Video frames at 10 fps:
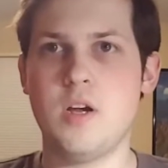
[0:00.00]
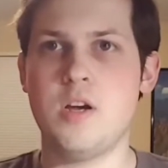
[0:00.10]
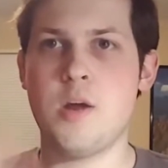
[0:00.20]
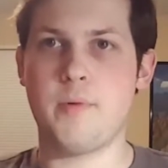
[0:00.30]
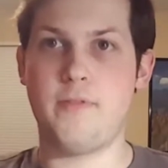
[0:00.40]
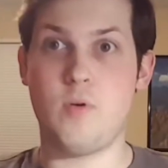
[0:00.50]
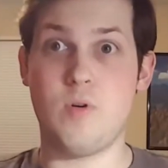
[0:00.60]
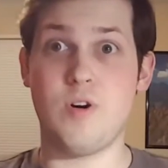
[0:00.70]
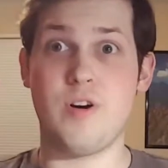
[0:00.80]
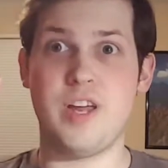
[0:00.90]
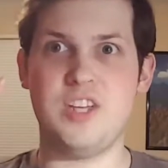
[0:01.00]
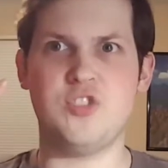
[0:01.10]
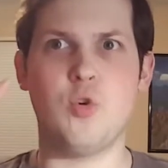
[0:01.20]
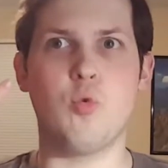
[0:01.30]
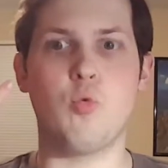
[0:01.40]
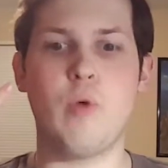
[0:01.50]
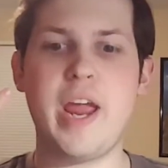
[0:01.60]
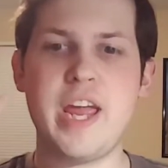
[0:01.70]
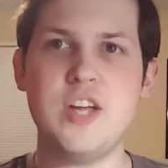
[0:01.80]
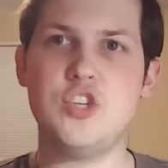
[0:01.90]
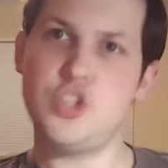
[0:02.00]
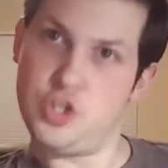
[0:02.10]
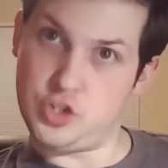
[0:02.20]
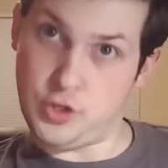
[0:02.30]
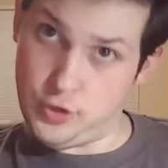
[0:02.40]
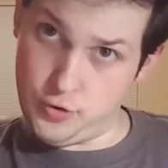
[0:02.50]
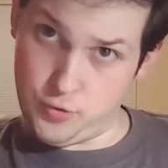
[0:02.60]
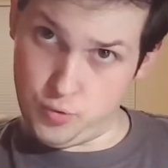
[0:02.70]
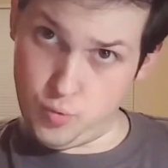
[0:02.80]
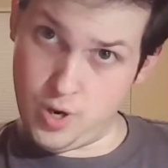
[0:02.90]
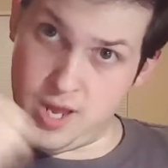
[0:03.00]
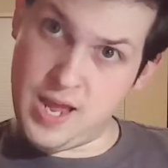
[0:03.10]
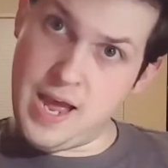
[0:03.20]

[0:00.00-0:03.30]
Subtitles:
Number 4 is Rage 2.